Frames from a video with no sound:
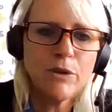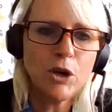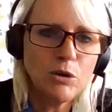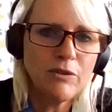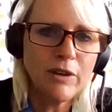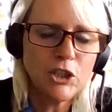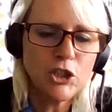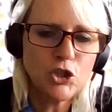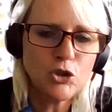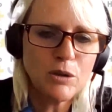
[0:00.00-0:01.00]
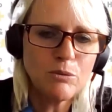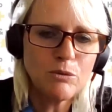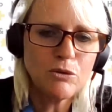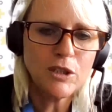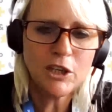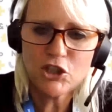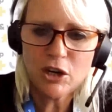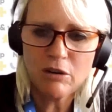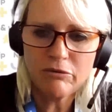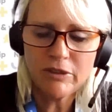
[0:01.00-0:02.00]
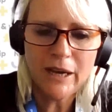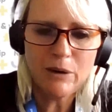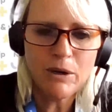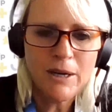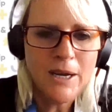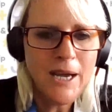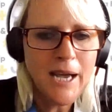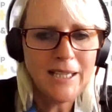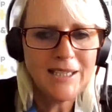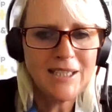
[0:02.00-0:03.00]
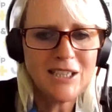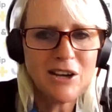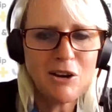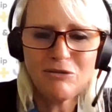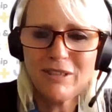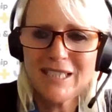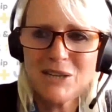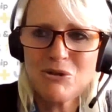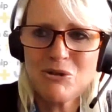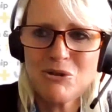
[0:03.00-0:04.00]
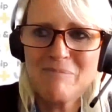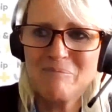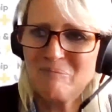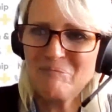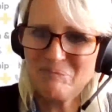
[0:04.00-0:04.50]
Hope you've had an enjoyable lunch, half an hour, and hopefully see you all again.